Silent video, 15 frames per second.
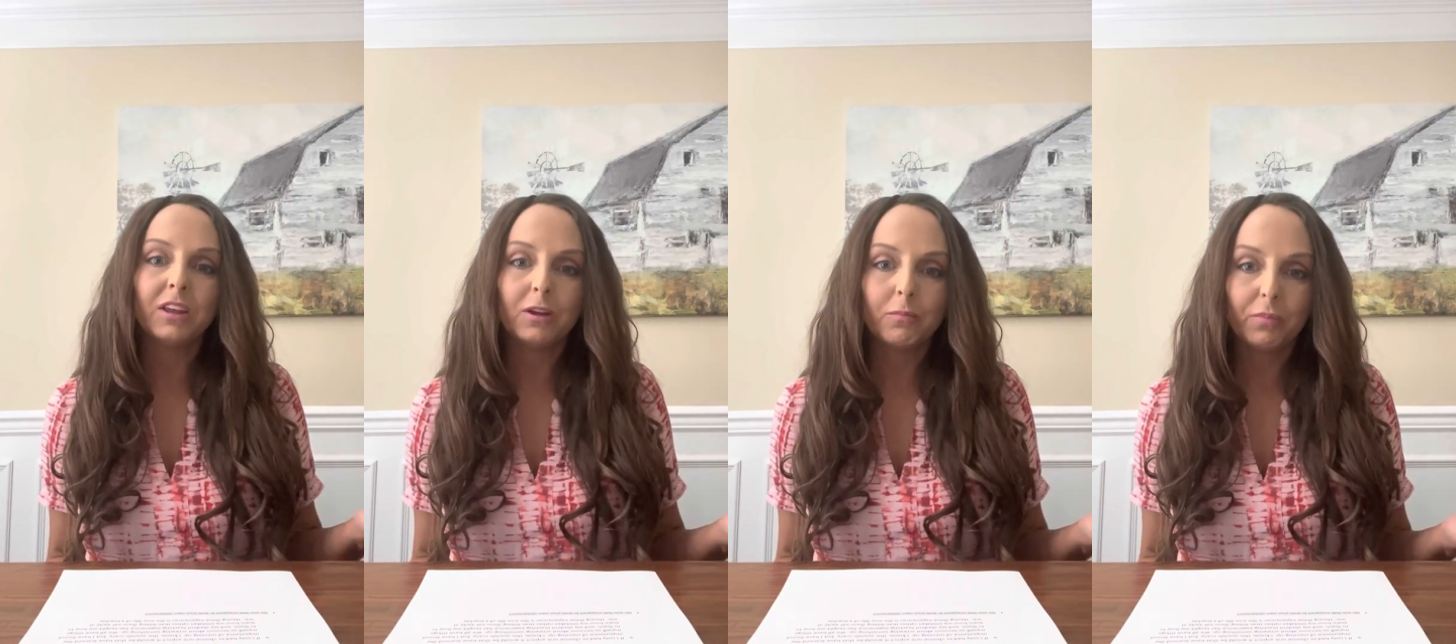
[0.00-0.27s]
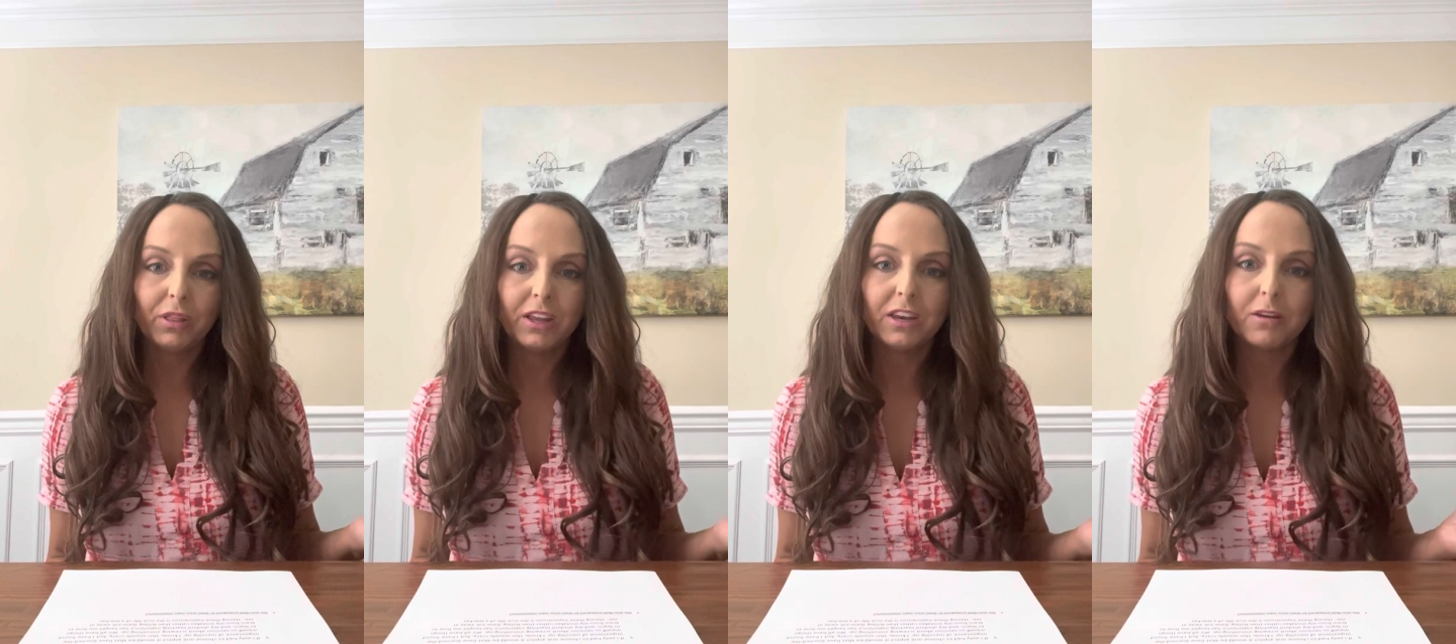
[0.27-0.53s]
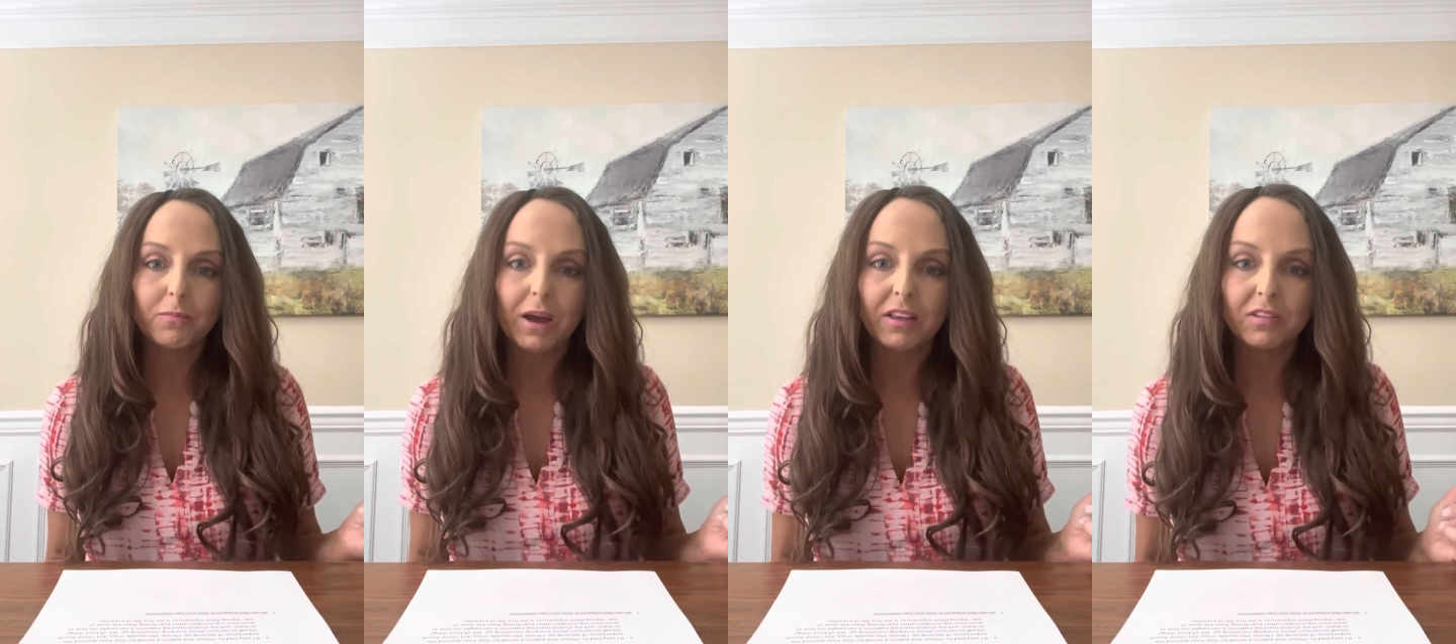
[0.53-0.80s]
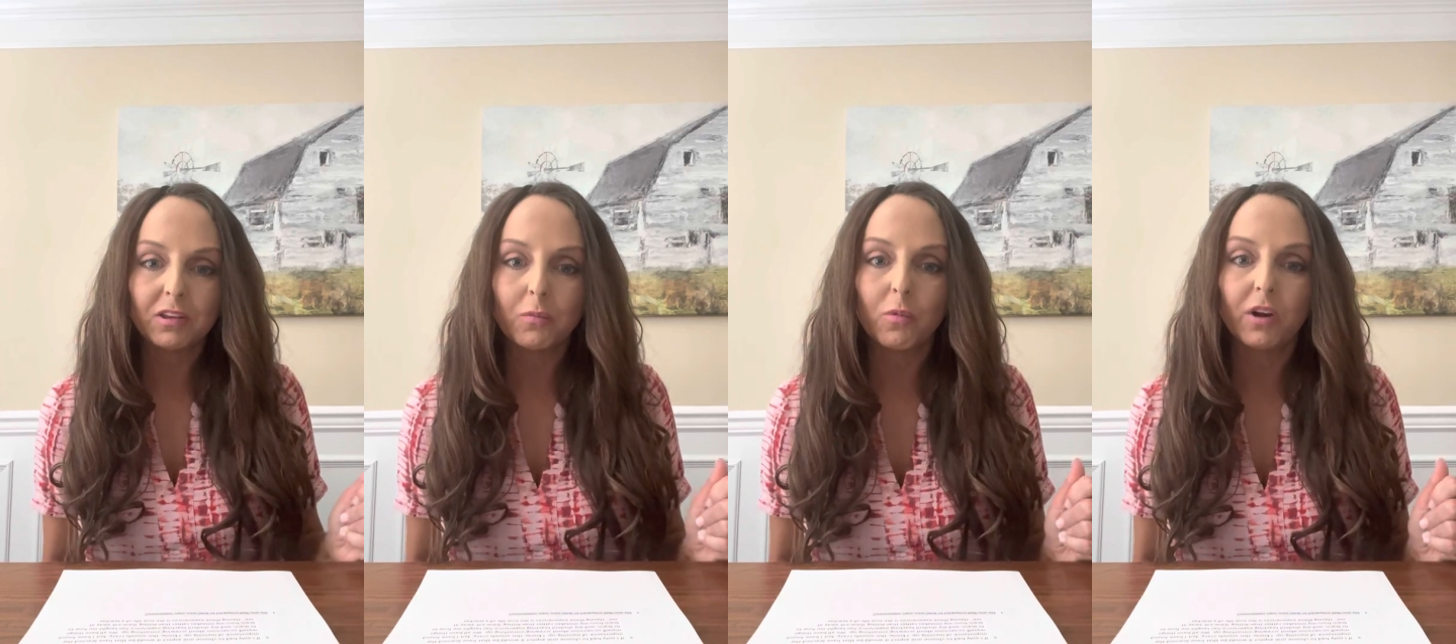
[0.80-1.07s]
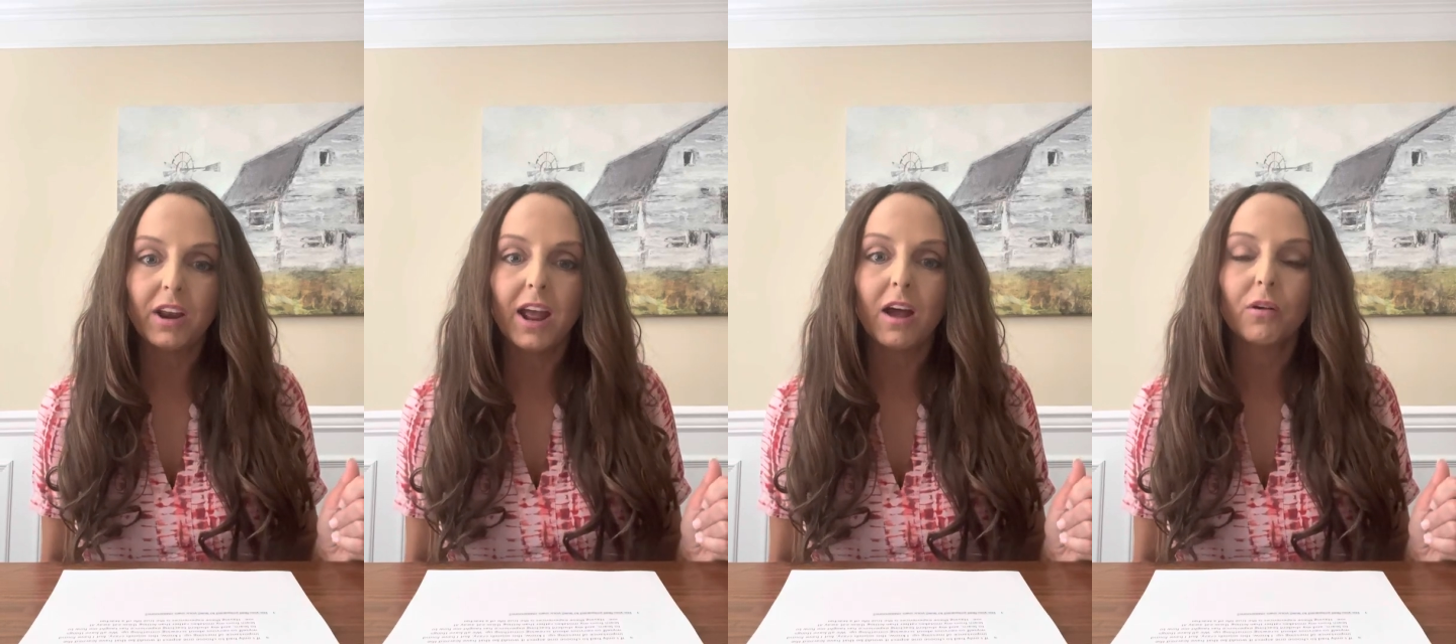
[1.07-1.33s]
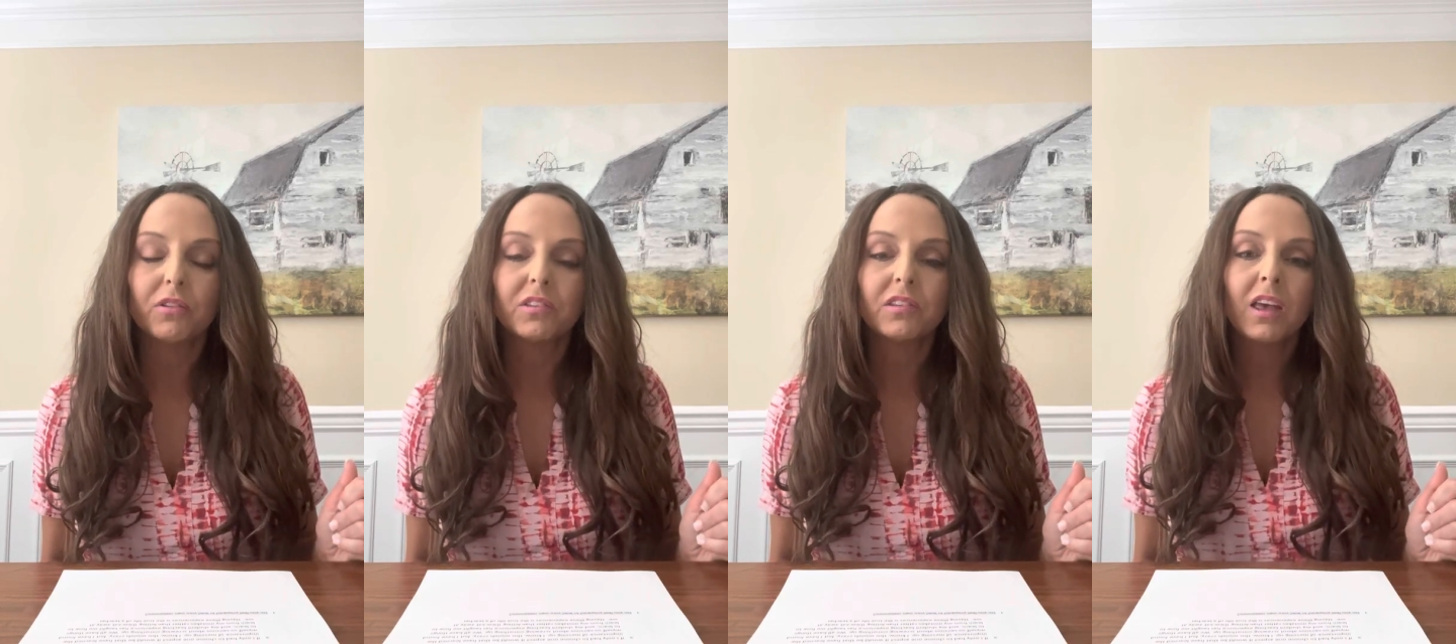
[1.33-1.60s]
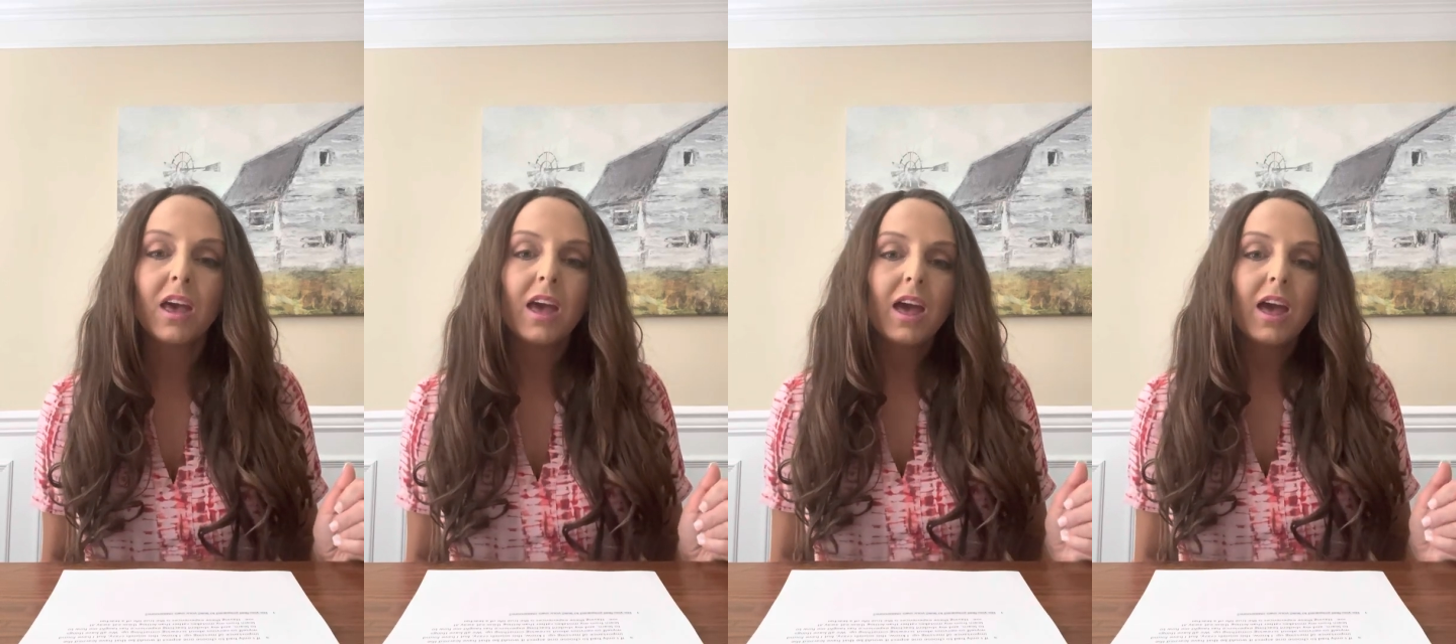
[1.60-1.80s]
completed by someone else.